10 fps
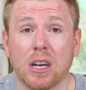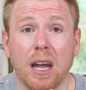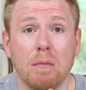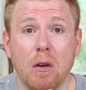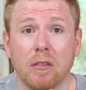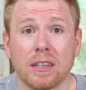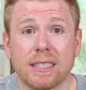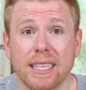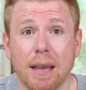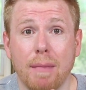gonna come over
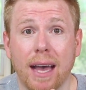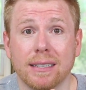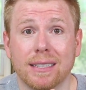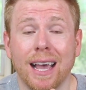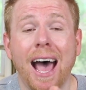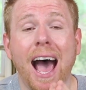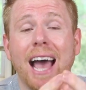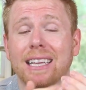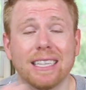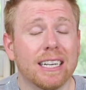and see a mess.
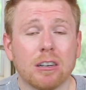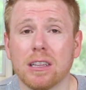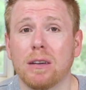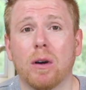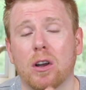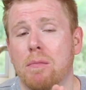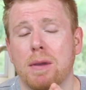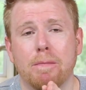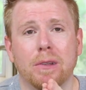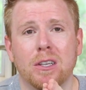I literally welcome
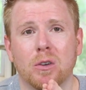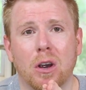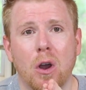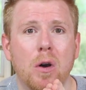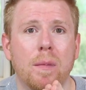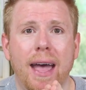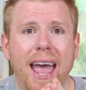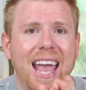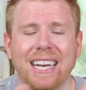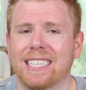people into our home
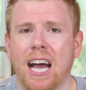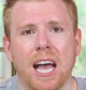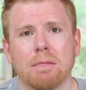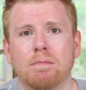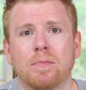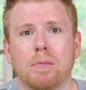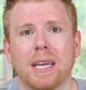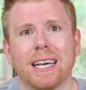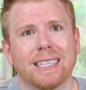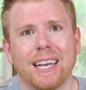anytime
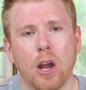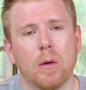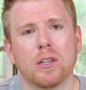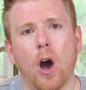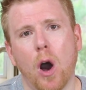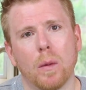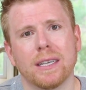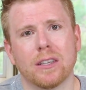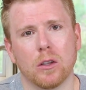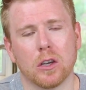because I know it
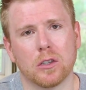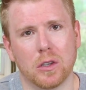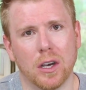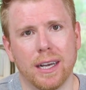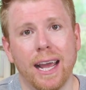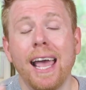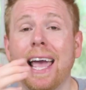always looks good.